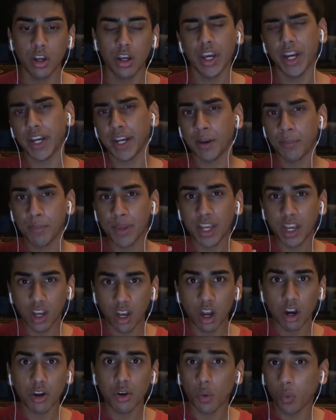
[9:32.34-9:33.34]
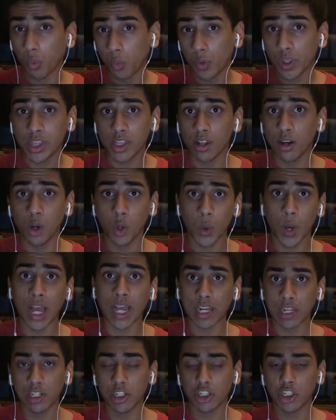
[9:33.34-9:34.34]
It can be cut with a low
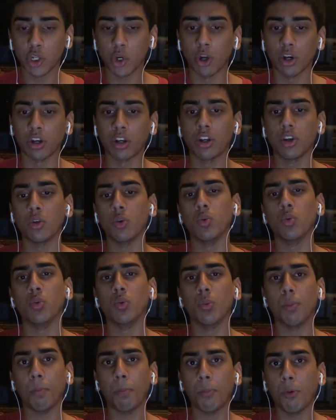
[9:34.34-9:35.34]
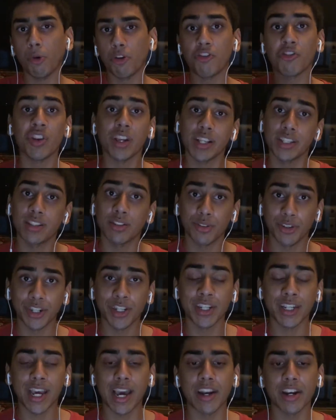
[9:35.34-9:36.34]
angle shot to portray
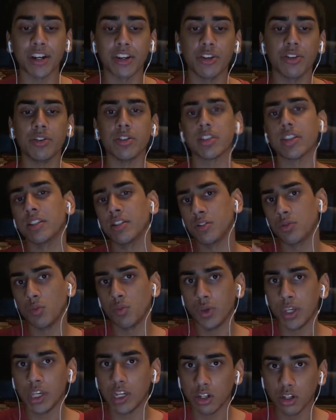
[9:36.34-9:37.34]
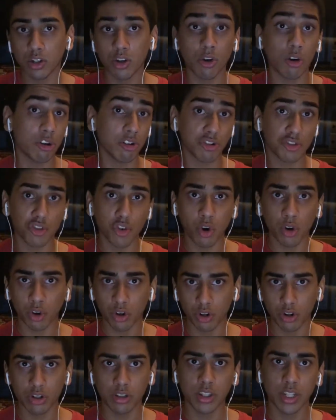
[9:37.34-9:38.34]
certain characters as weaker or
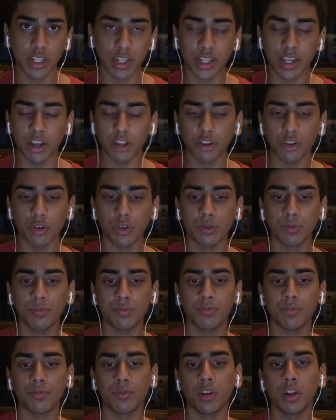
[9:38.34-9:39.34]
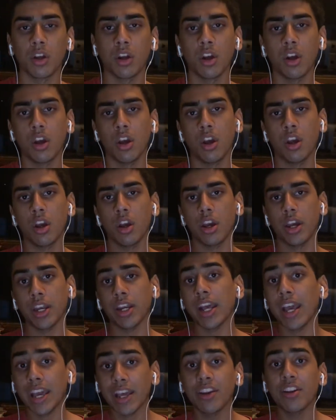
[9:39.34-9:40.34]
stronger than the other. An
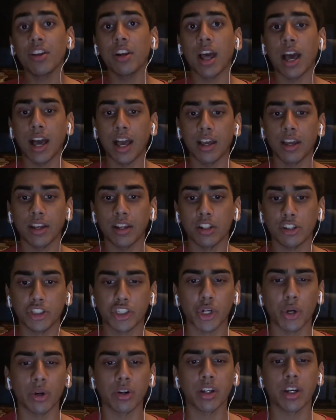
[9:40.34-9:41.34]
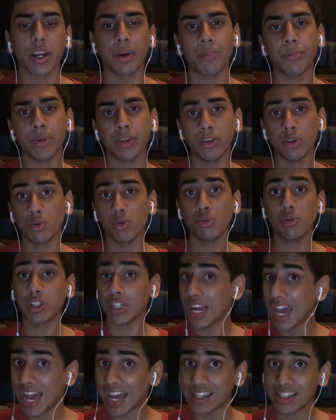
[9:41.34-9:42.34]
aerial high angle shot can be used
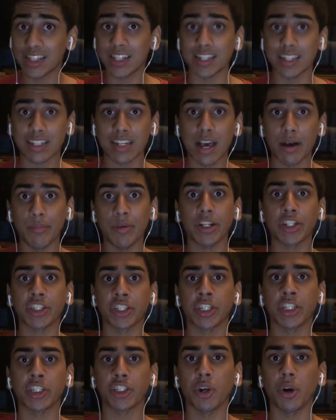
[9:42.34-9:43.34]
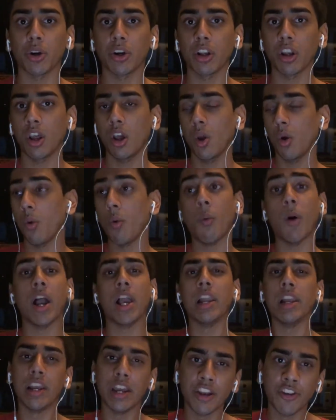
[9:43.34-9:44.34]
as an establishing shot
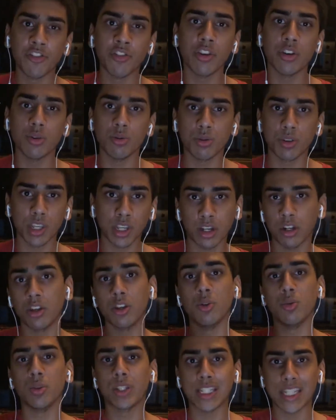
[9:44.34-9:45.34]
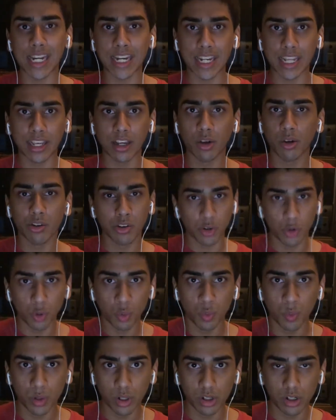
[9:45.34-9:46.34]
while introducing a new setting or a new
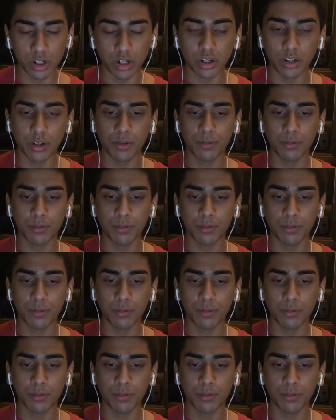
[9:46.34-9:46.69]
world.